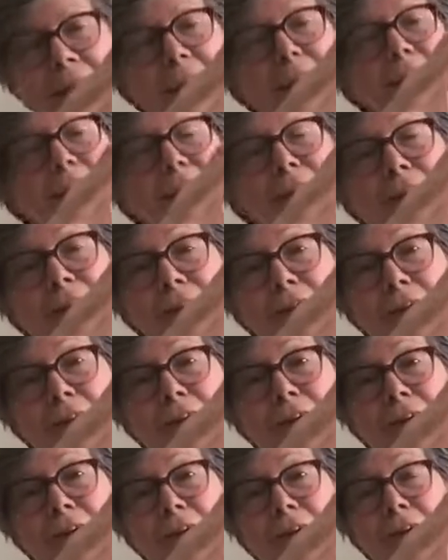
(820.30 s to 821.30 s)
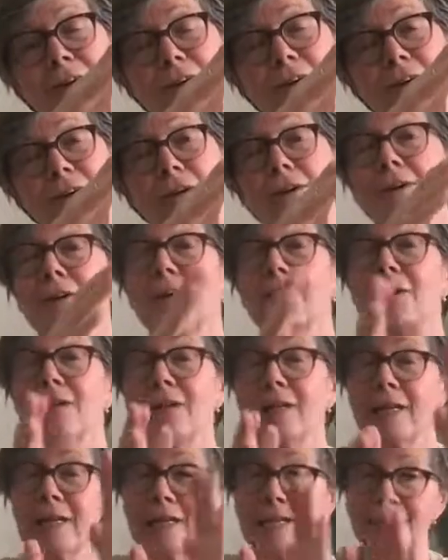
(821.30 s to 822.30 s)

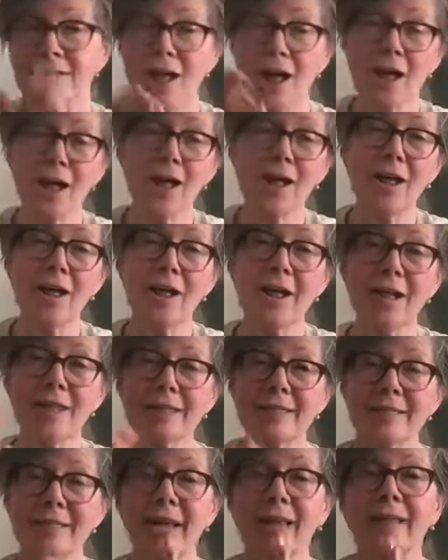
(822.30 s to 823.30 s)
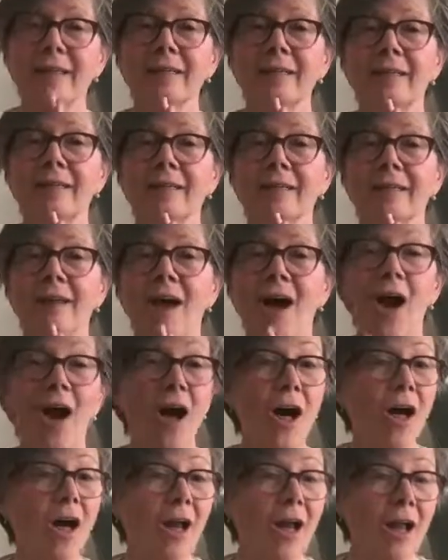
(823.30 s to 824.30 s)
Circle is all done
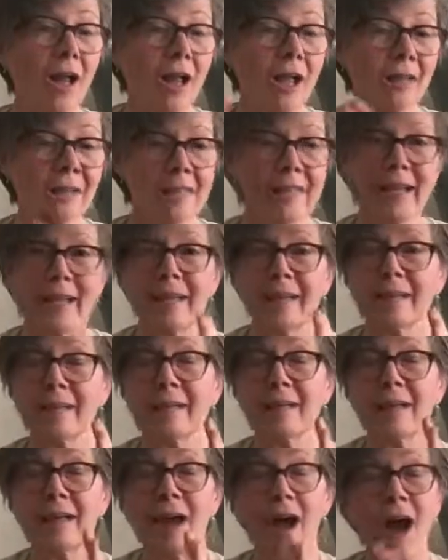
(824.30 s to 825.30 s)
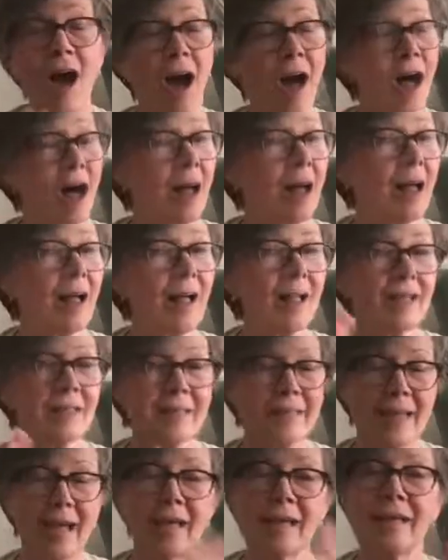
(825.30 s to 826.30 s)
all done,
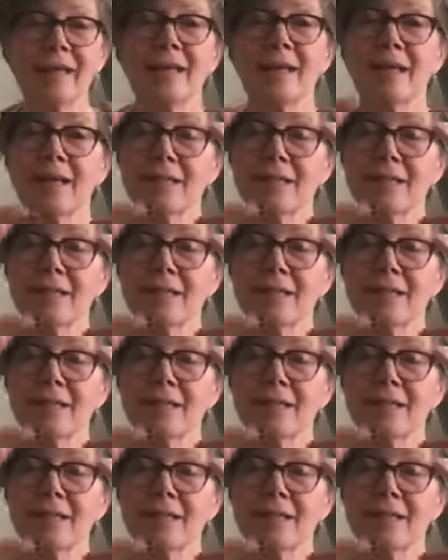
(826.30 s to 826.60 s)
all done.